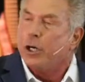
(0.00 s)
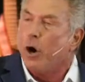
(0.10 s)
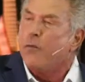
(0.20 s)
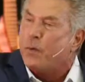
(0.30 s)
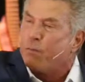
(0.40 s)

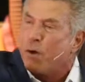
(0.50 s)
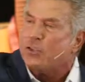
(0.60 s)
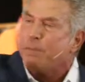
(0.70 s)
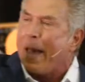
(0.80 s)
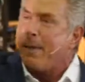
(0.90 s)
go from
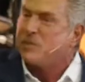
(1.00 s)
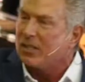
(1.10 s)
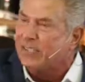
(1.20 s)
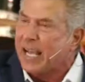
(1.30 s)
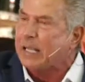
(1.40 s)
First
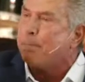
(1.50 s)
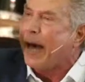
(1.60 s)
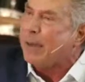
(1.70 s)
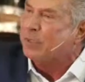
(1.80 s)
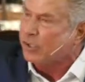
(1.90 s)
Baptist, Second
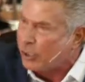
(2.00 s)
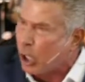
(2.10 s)
Baptist,